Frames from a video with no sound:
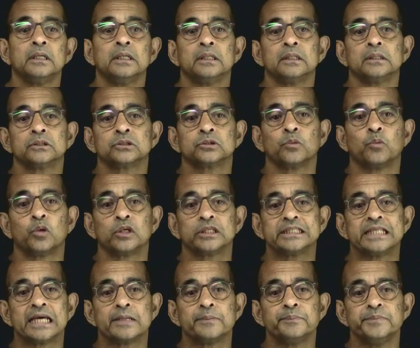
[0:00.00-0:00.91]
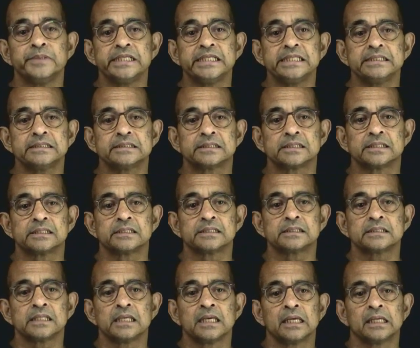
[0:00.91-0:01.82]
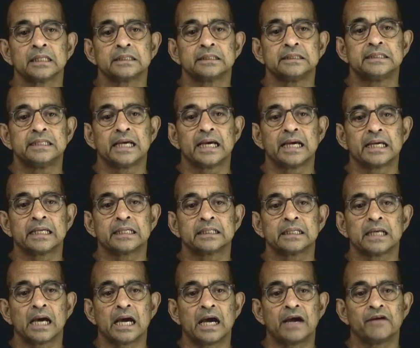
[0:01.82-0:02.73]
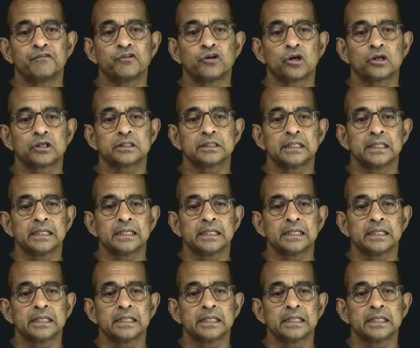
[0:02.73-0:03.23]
So what that means is that I've got